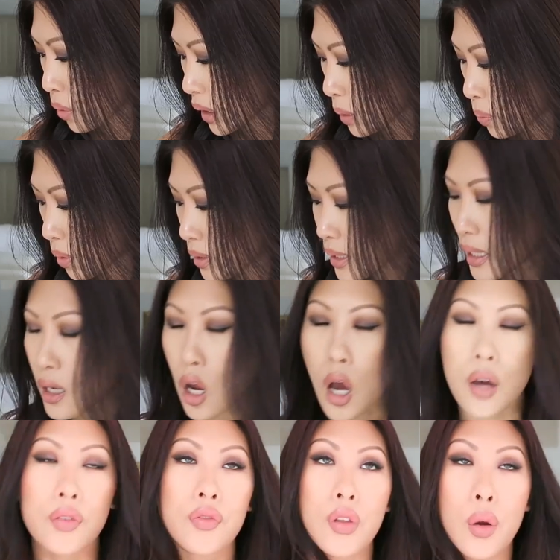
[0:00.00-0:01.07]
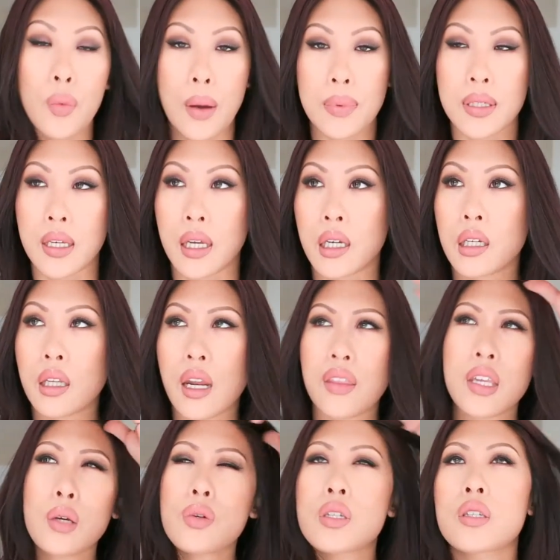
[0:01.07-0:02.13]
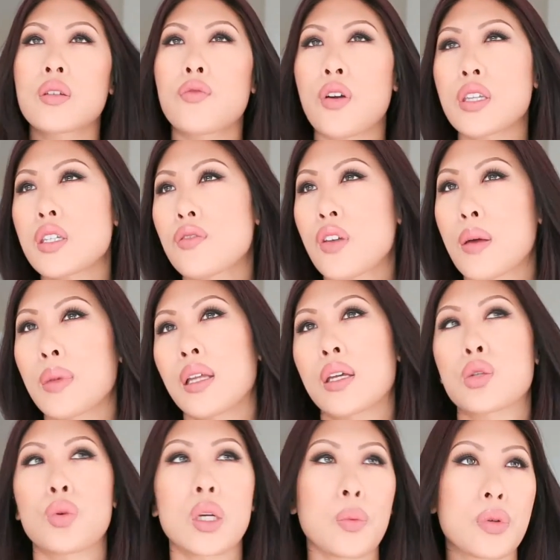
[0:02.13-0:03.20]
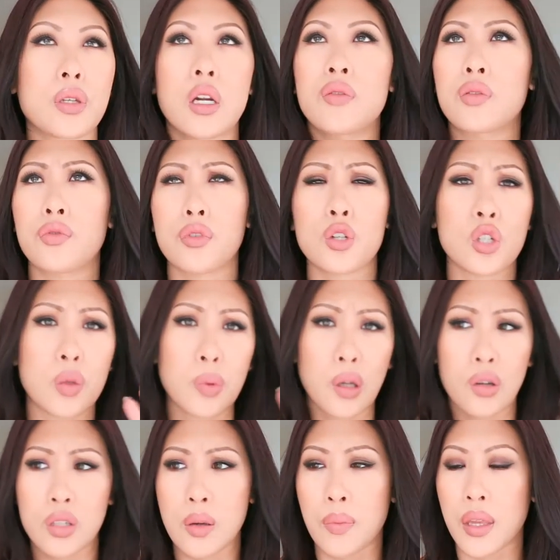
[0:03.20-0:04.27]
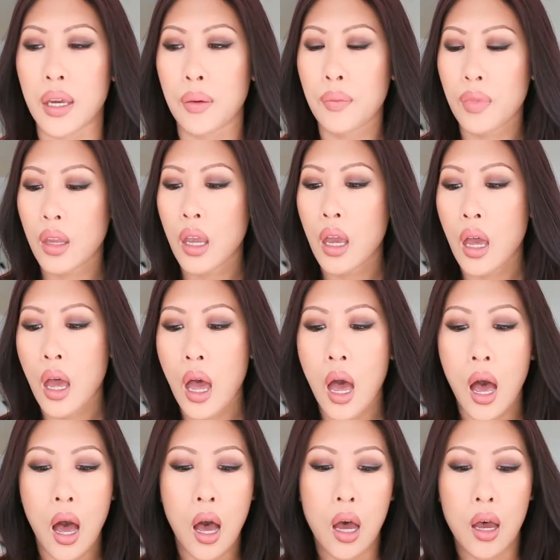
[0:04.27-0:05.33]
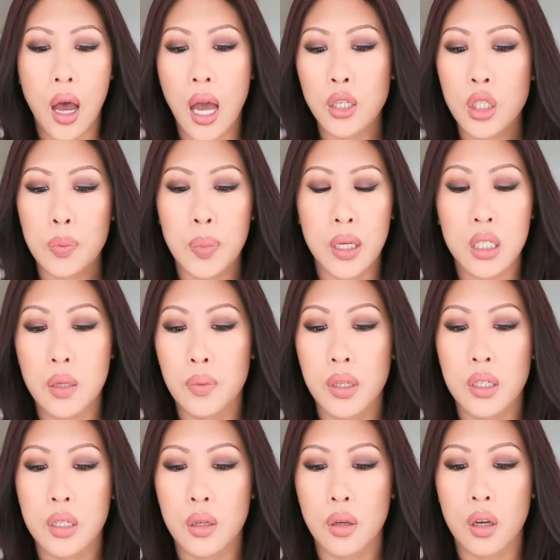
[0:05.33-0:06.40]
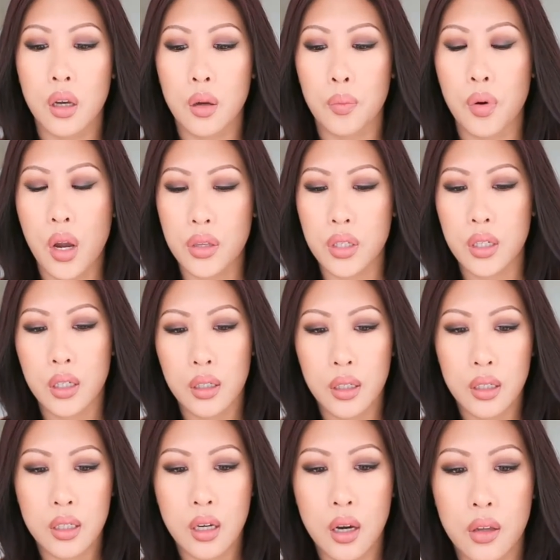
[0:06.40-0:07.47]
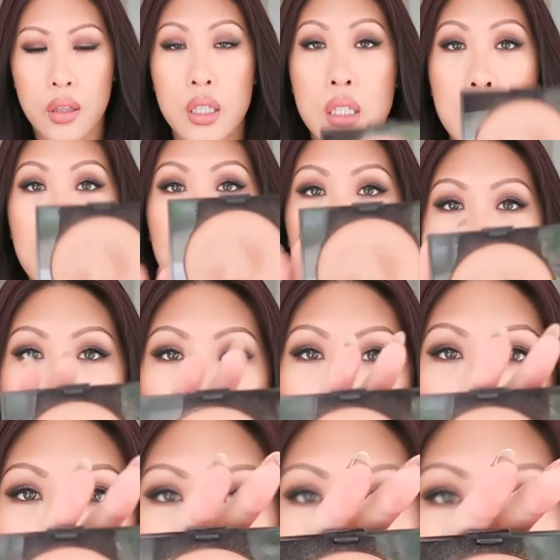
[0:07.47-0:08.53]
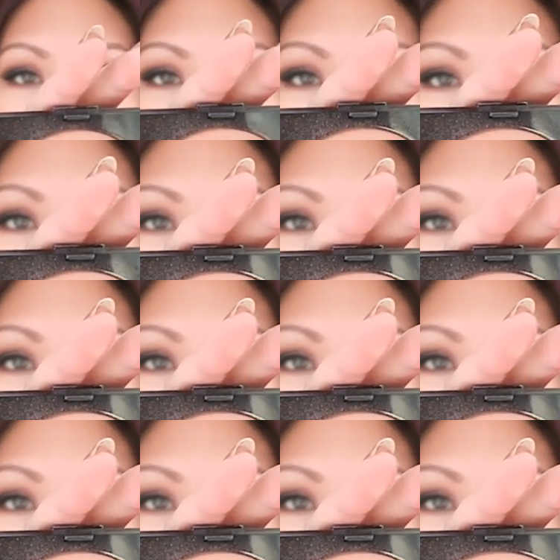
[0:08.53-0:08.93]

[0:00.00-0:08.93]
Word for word: 20% off their website. And I think it was friends and family, like 20% off and free shipping or something. Uh, I just picked up this uh, bronzer. It's called it's the number four.